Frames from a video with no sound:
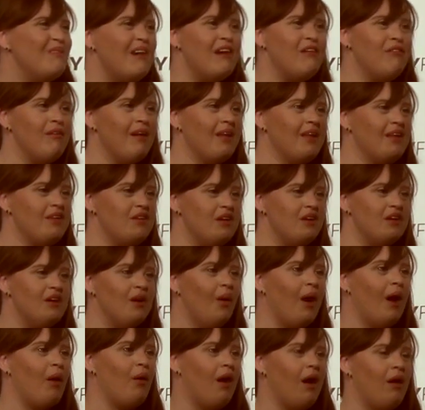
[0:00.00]
I really do.
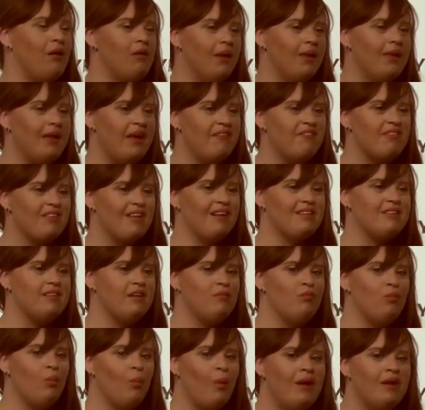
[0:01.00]
I, I really emphasize
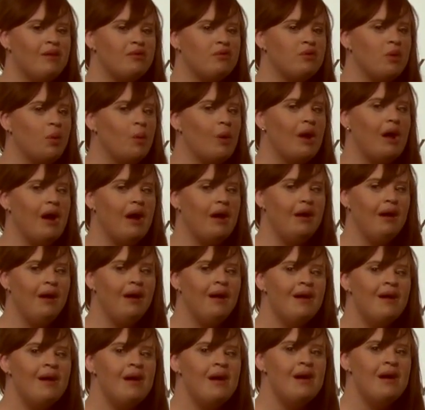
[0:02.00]
wanting to do it. I,
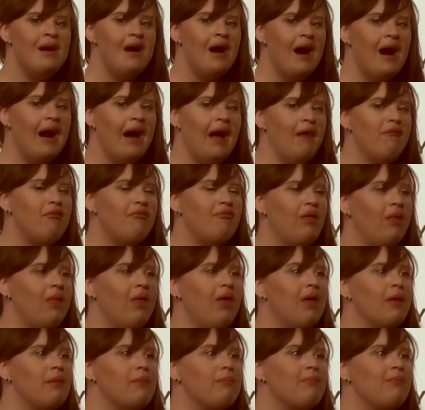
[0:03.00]
I have a
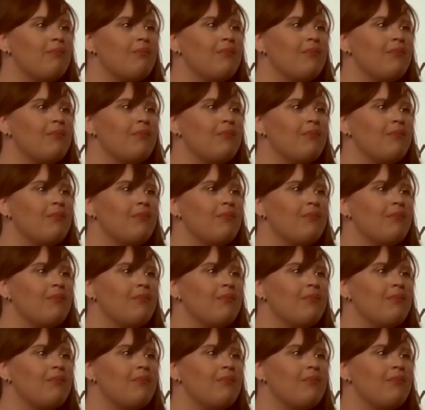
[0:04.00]
feeling it,